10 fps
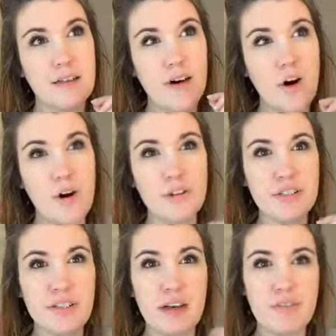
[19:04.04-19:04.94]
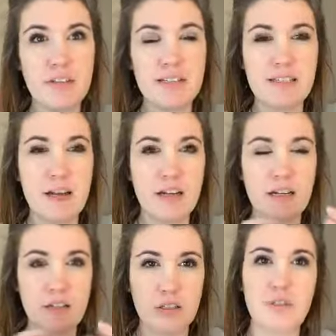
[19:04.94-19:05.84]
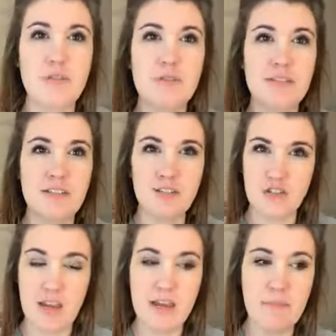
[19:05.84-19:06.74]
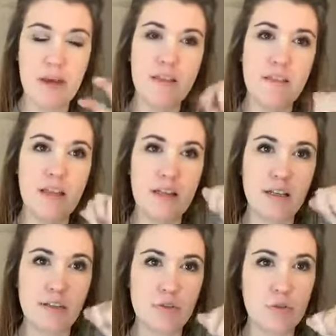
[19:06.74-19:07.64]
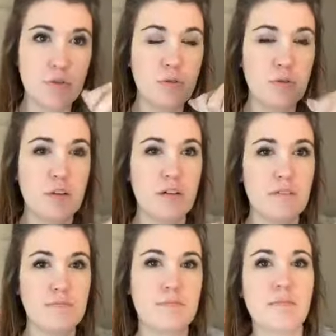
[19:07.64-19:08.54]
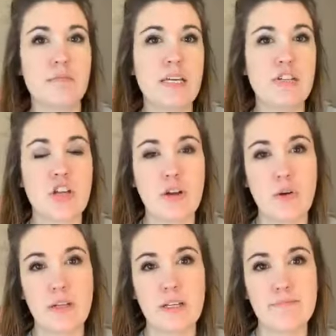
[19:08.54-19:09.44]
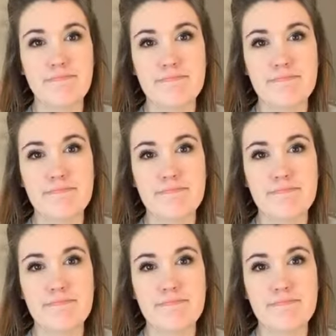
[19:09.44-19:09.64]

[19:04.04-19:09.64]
hardened enough that it's not going to lose its shape, and then screw the keychain hole in.